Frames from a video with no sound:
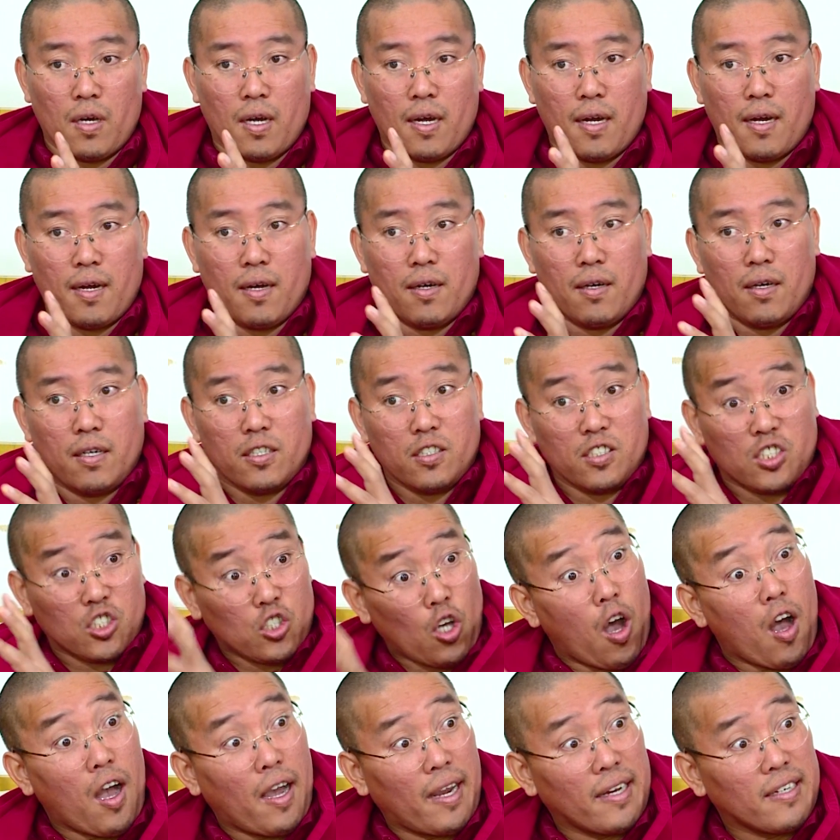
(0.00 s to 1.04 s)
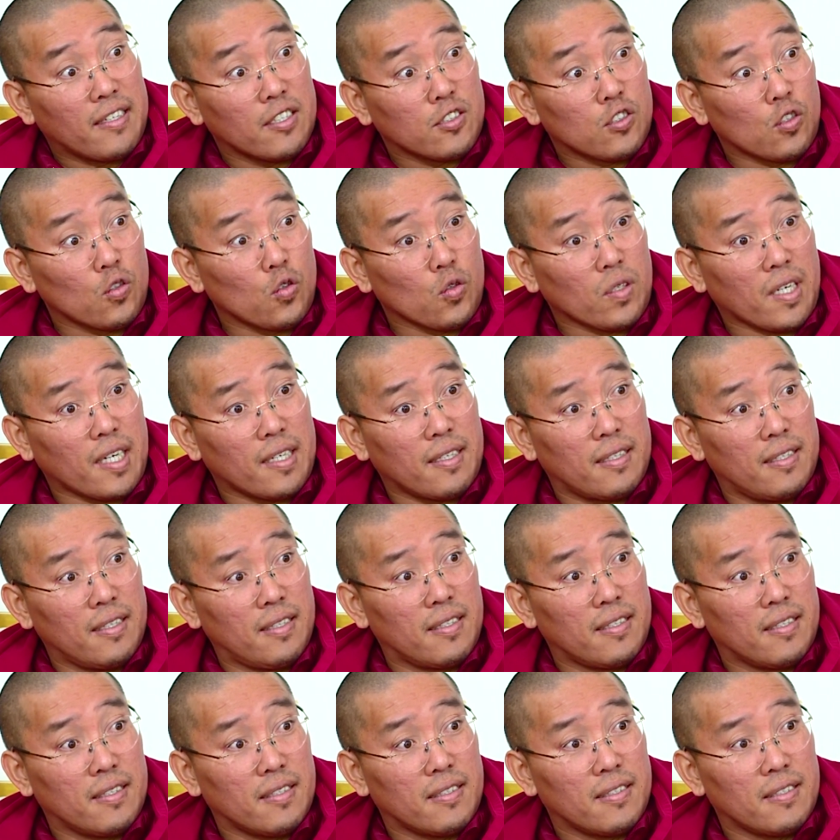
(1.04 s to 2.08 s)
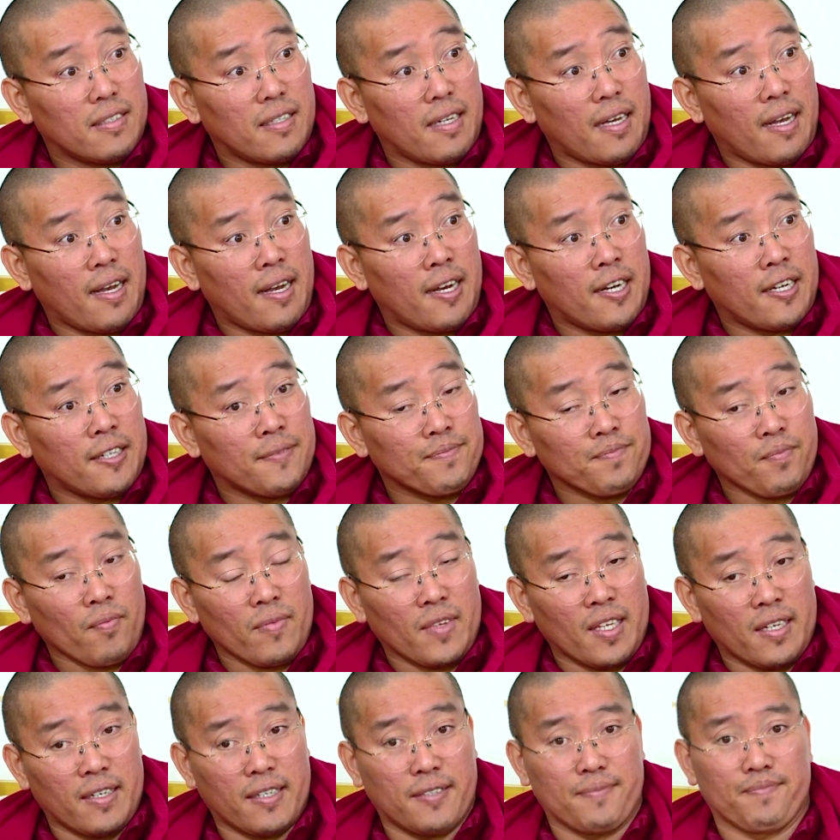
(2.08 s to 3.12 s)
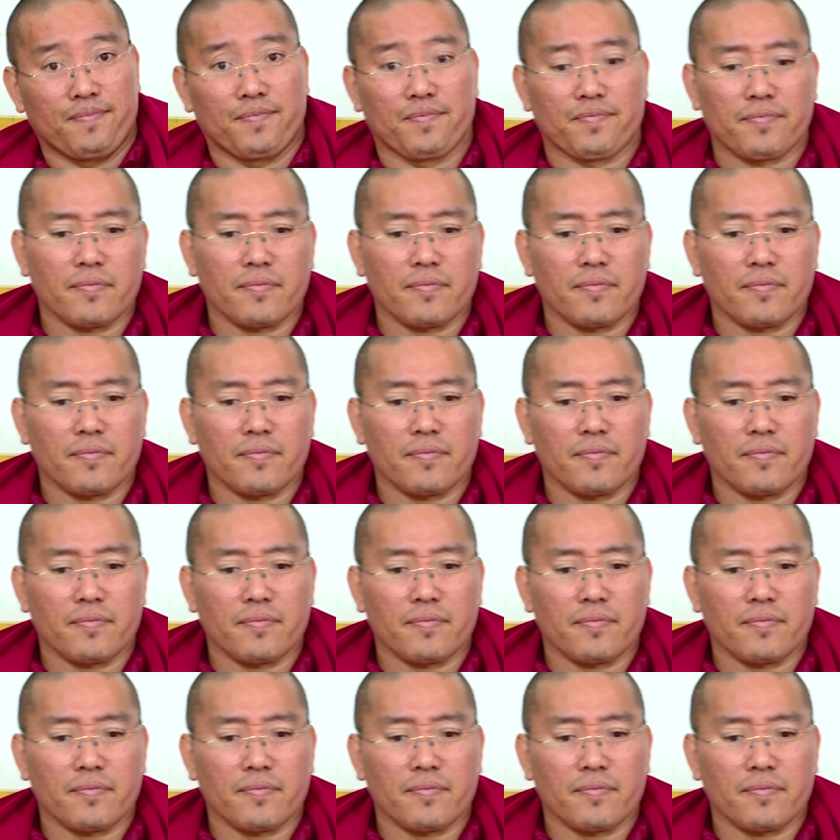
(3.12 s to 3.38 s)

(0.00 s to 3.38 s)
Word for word: uh, side to look at it. Um, you know.